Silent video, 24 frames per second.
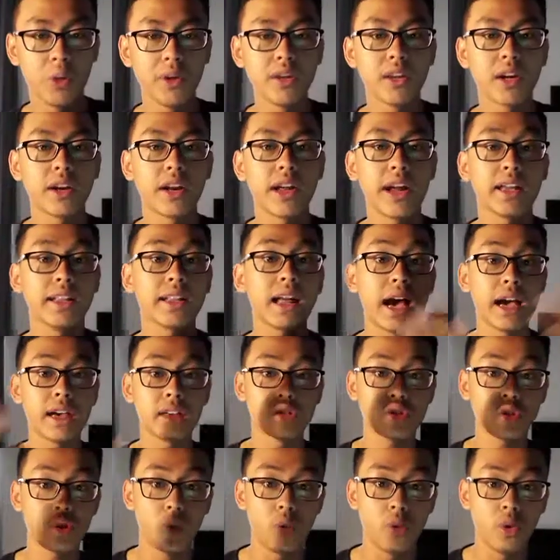whether they get high
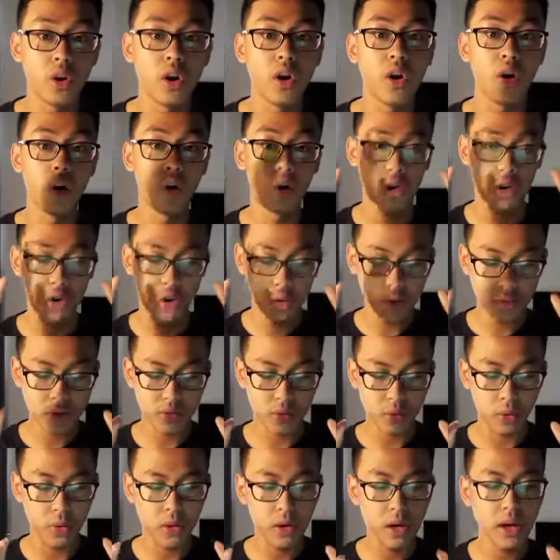score or low
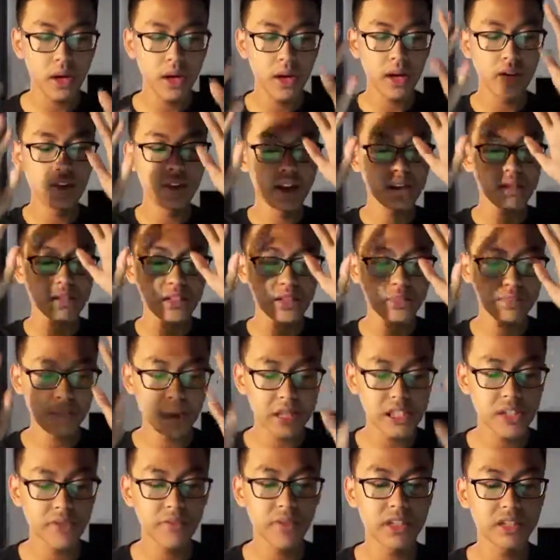score, and their
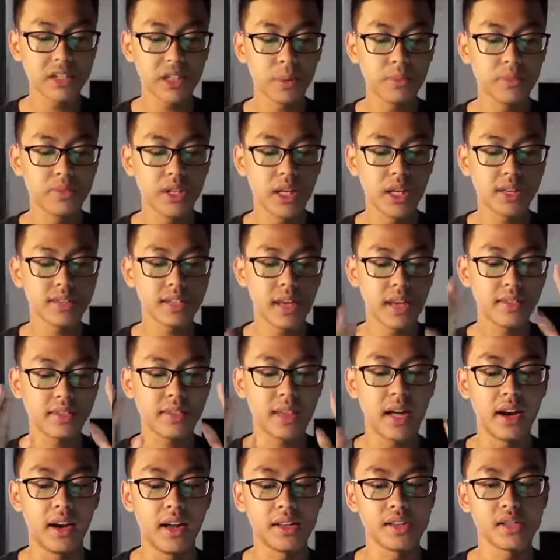specific subjects and
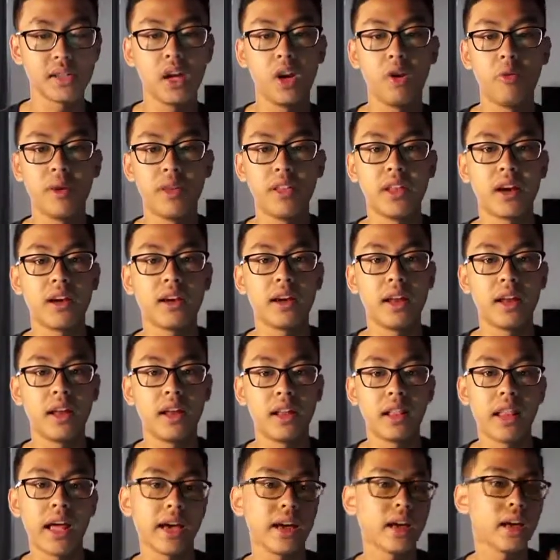talents, whether they
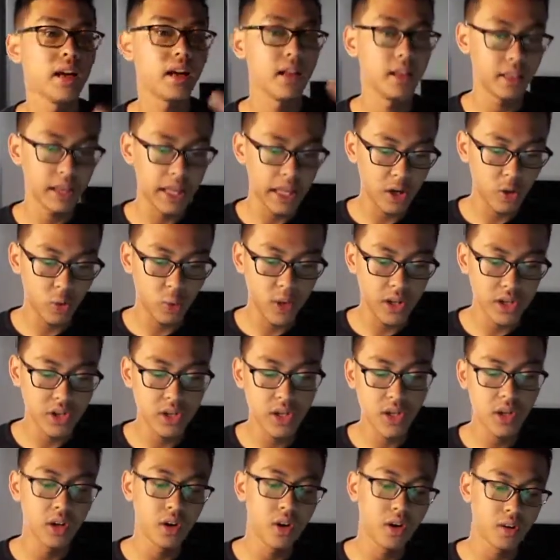like
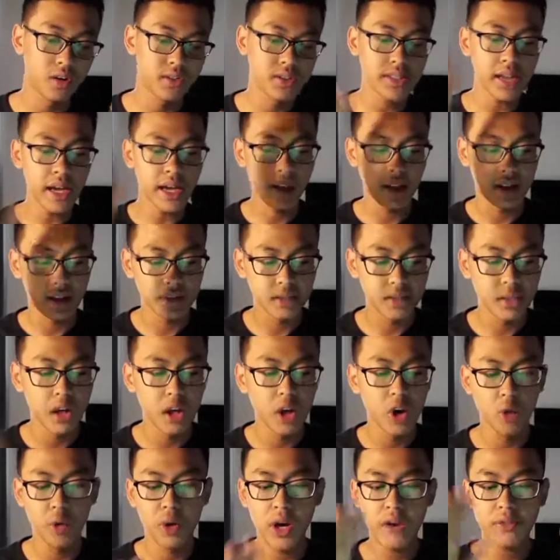language or science.
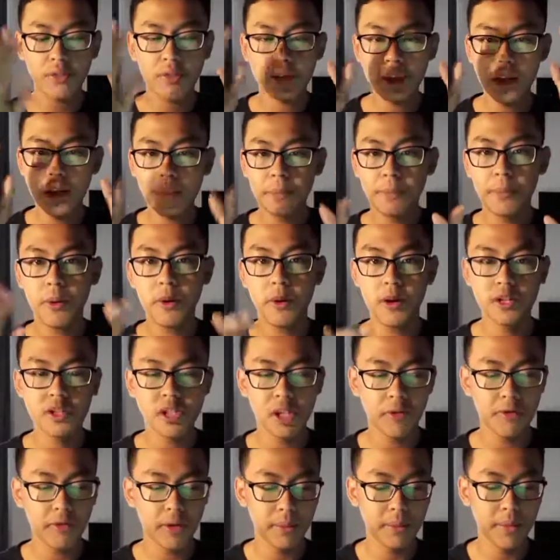We have 3 points
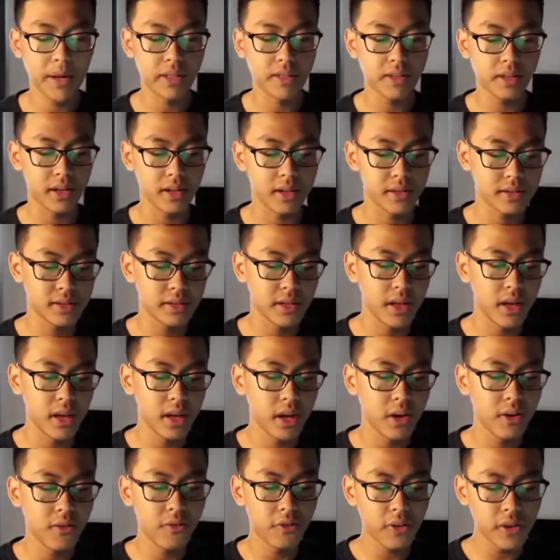of rebuttals.
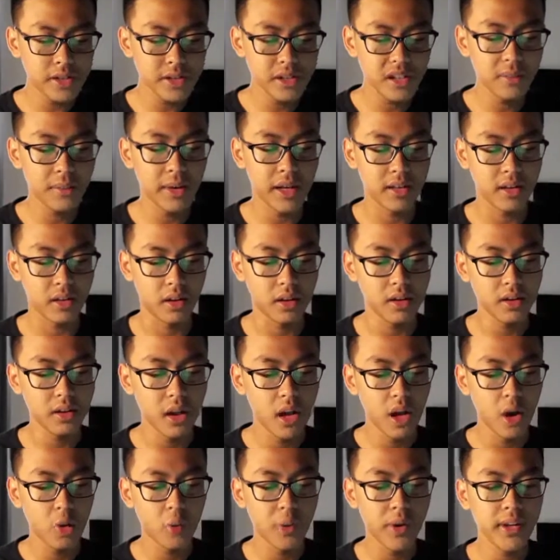First rebuttal,
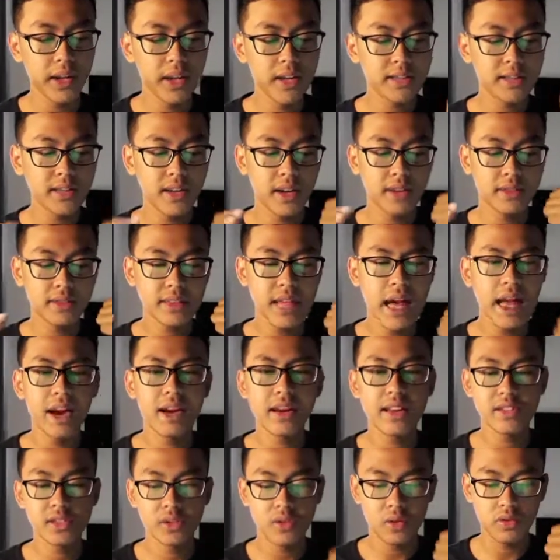when they say that
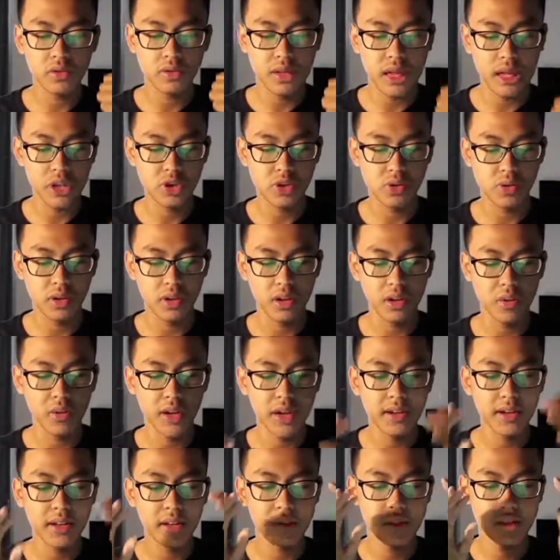talent is not natural, you
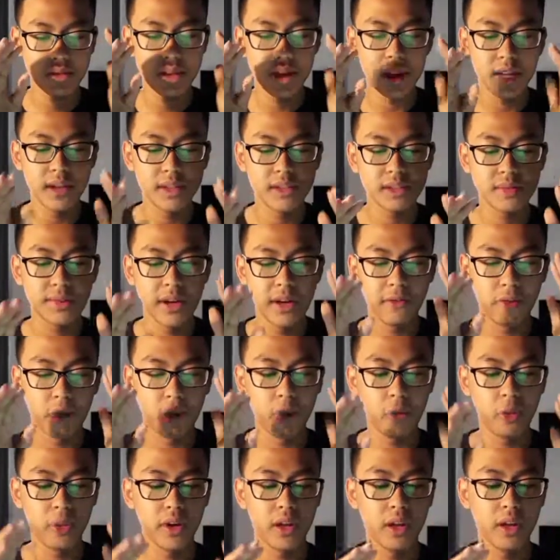can get your talents by
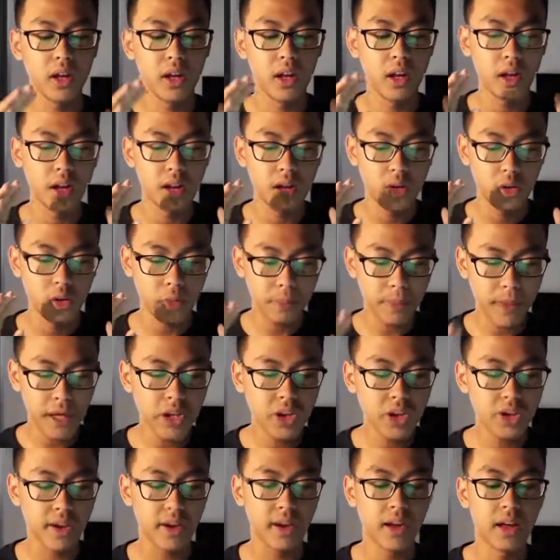following your
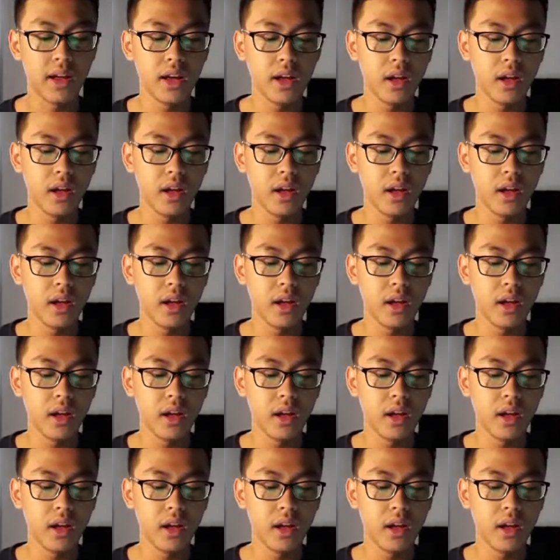passion.